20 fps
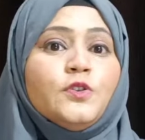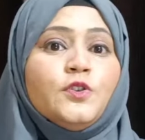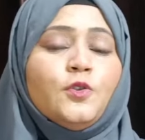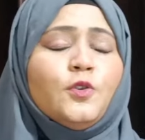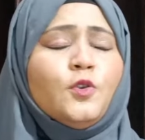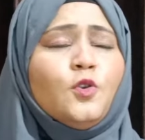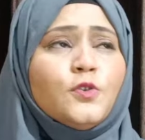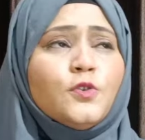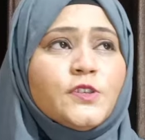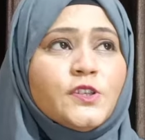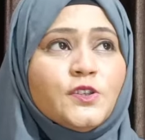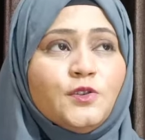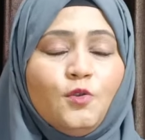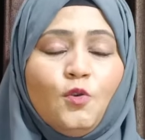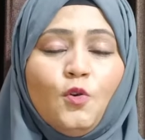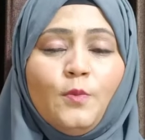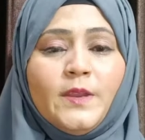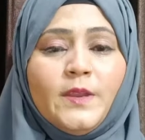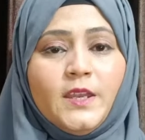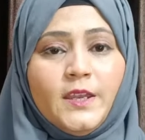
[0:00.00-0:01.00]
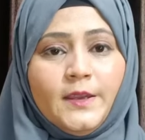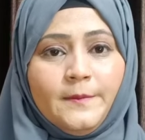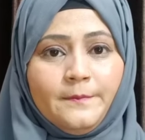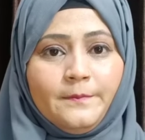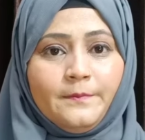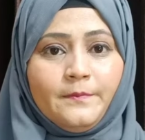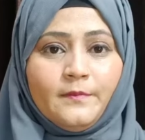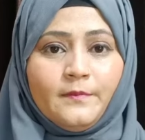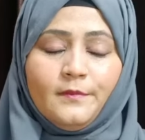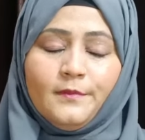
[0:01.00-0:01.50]
you know, snobby.
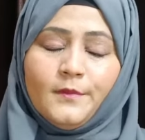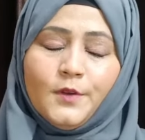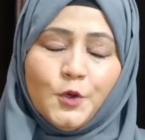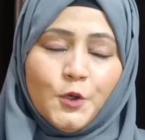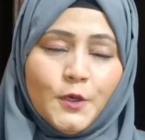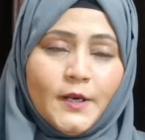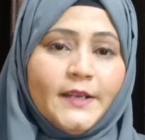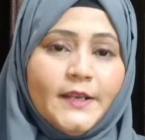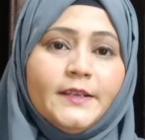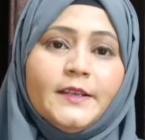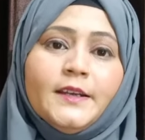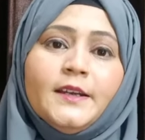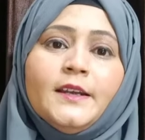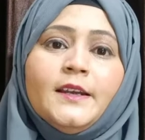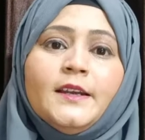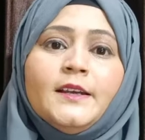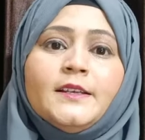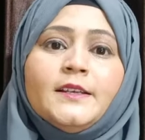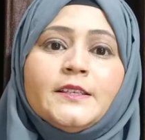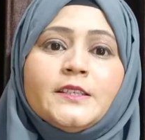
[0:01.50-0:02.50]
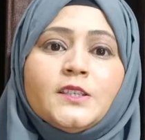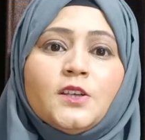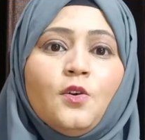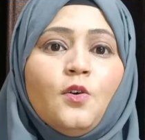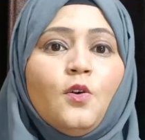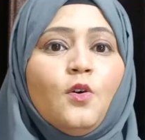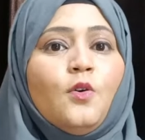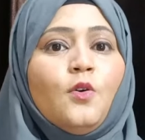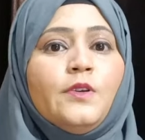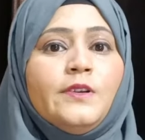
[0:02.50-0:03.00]
Alright,
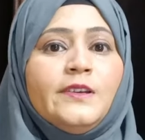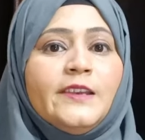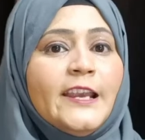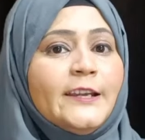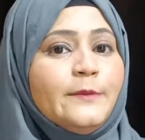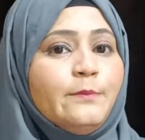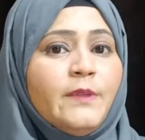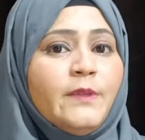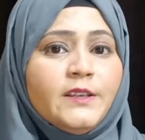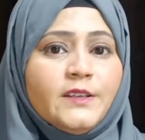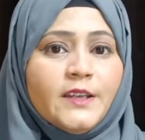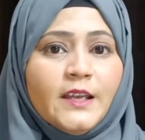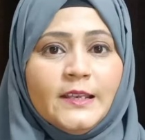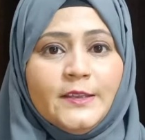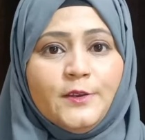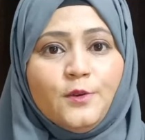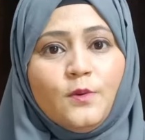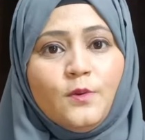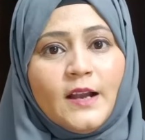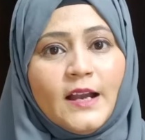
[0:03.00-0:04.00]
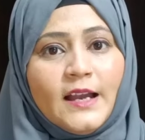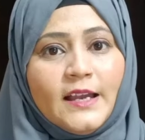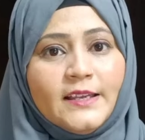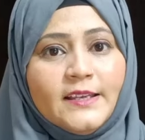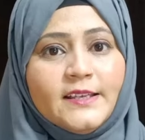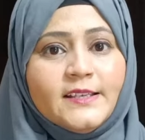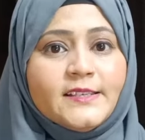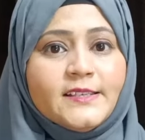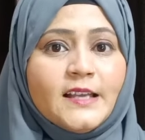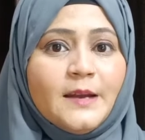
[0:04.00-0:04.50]
so let me tell you
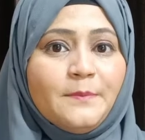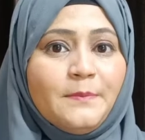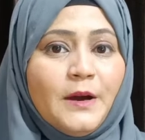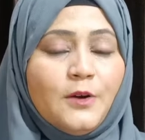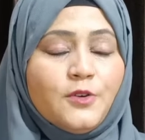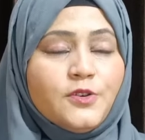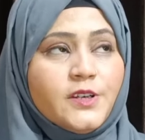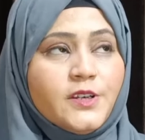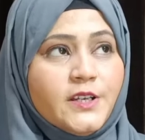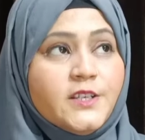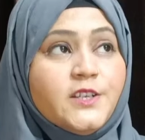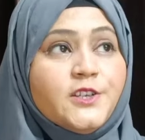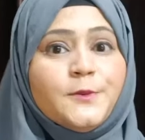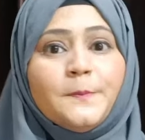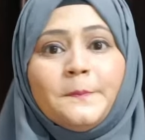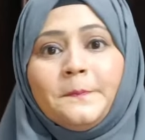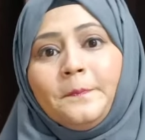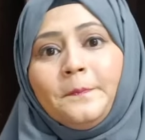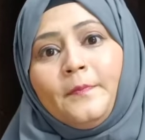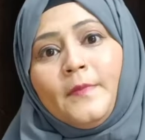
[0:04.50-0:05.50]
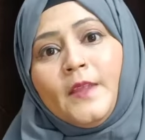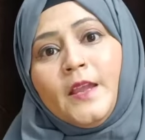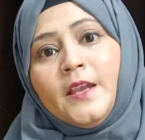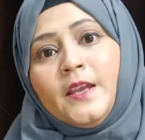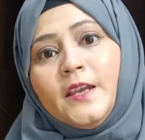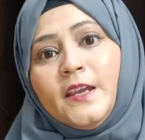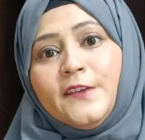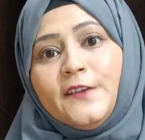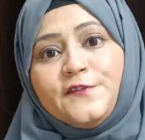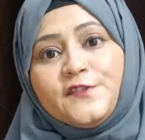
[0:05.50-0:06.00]
guys about it.
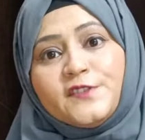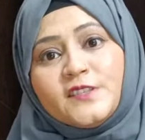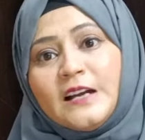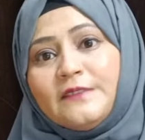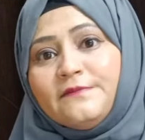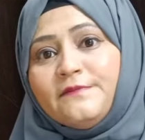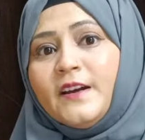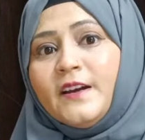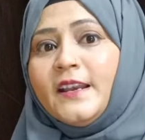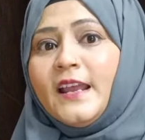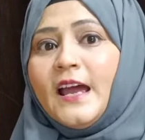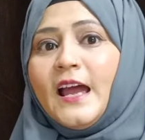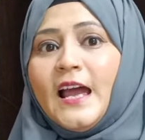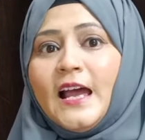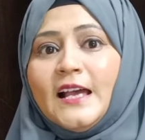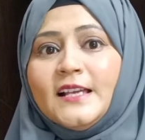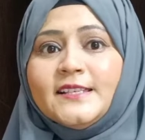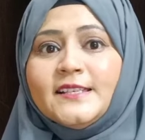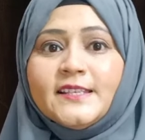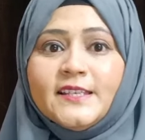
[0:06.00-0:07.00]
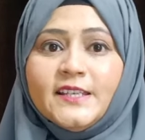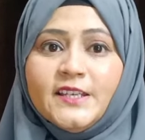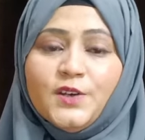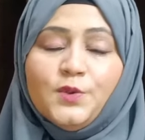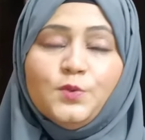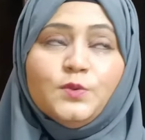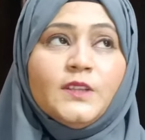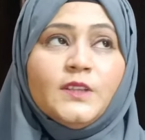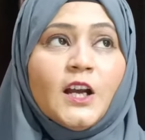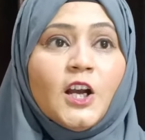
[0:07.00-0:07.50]
If someone asks
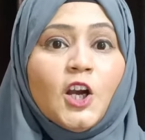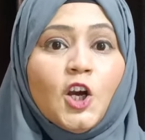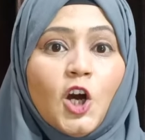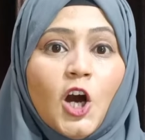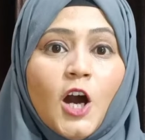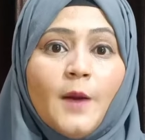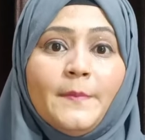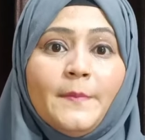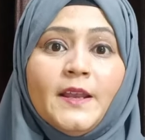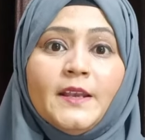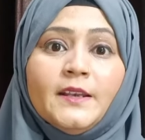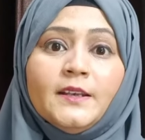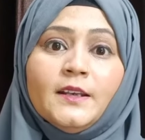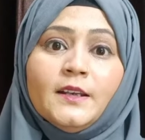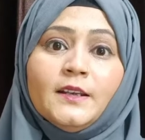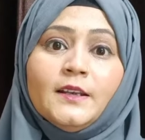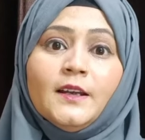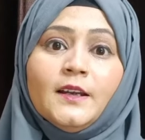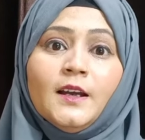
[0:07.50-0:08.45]
you the common